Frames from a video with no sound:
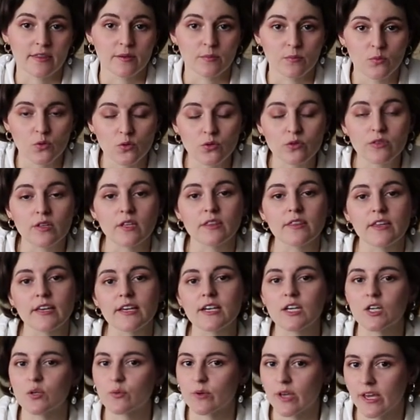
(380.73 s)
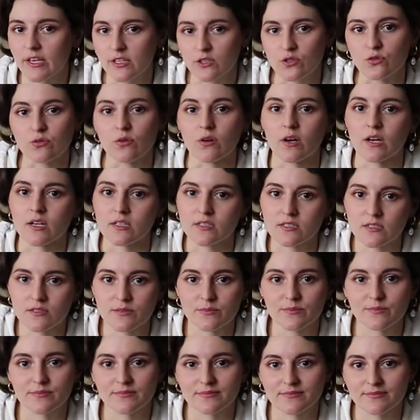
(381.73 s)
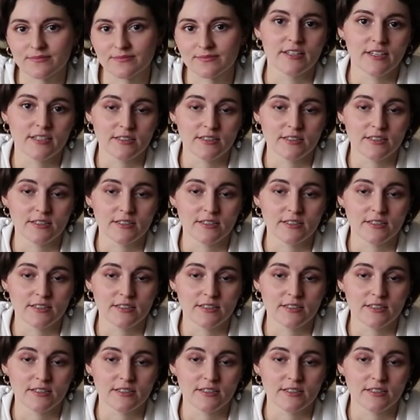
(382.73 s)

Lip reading: and the mood that they create to us.